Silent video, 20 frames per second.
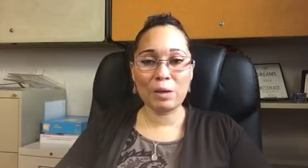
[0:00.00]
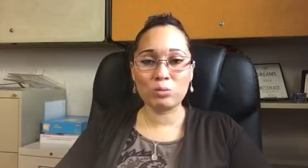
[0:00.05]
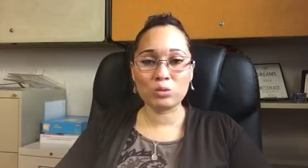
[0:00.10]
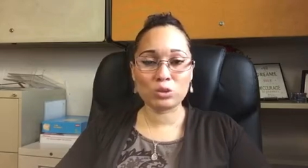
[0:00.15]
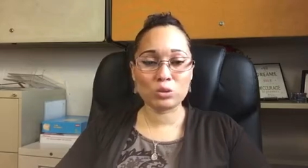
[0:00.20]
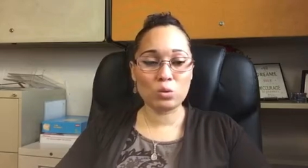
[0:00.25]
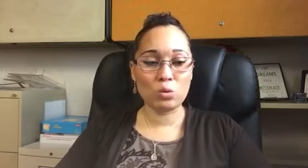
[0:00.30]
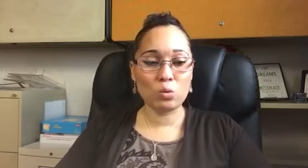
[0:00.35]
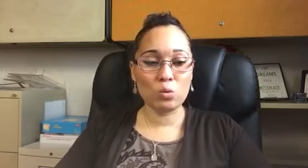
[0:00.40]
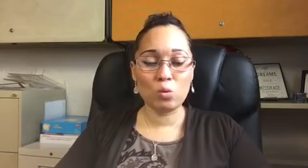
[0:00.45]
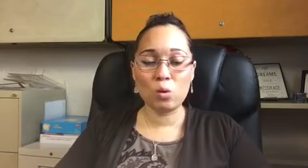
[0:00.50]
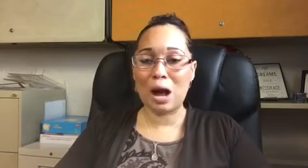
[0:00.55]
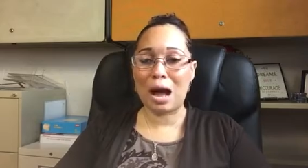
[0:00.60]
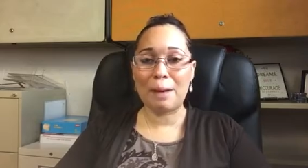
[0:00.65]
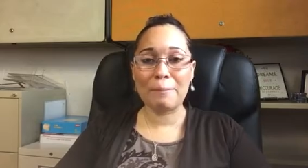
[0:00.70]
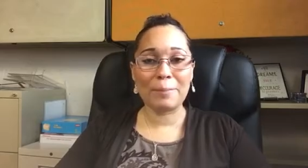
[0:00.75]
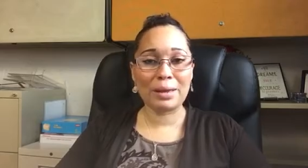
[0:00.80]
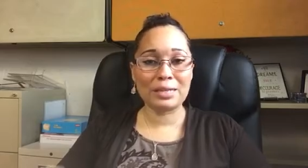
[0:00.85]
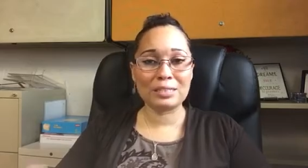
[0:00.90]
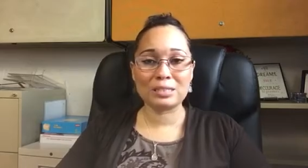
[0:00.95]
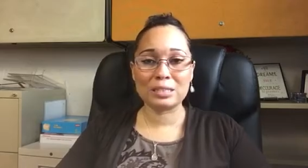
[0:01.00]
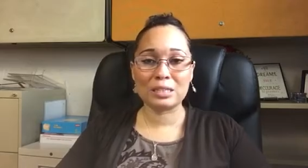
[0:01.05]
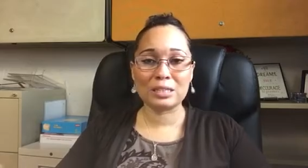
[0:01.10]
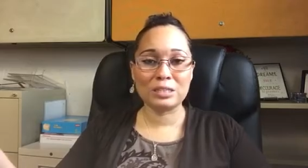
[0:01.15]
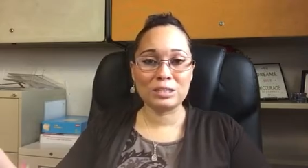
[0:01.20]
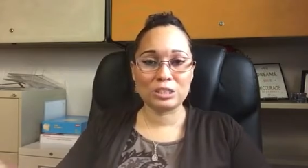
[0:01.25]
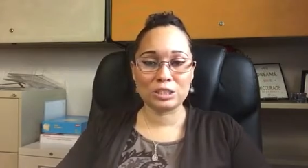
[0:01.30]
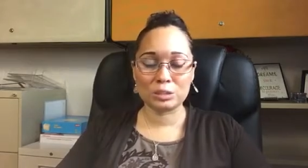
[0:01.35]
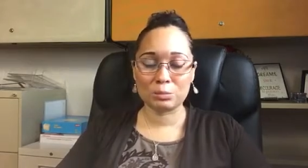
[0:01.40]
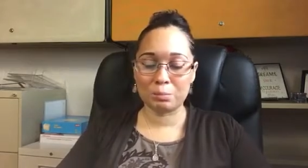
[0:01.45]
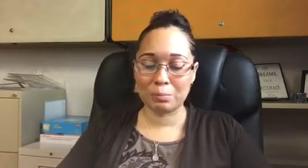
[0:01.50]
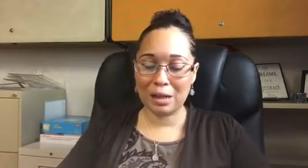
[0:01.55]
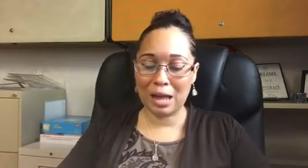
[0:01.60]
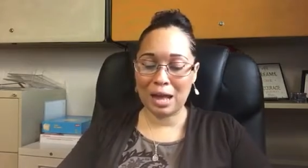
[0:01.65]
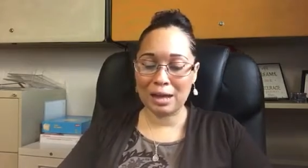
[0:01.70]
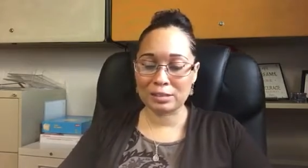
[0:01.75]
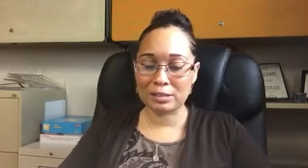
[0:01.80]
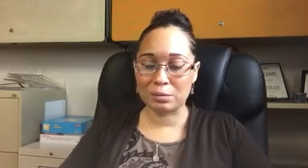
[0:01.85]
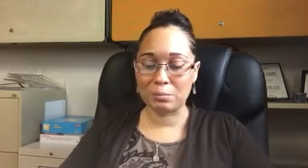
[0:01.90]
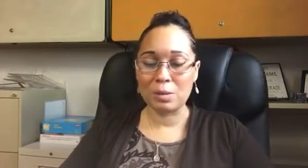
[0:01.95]
that was cool. I basically just
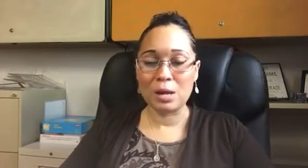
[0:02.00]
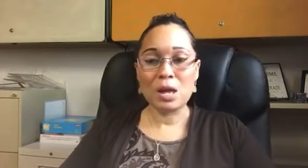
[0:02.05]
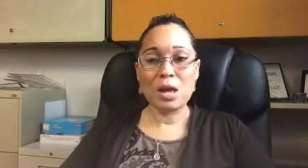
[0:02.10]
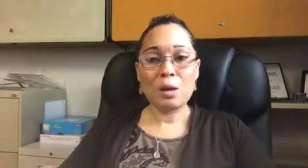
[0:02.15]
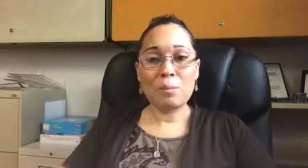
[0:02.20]
blocked him.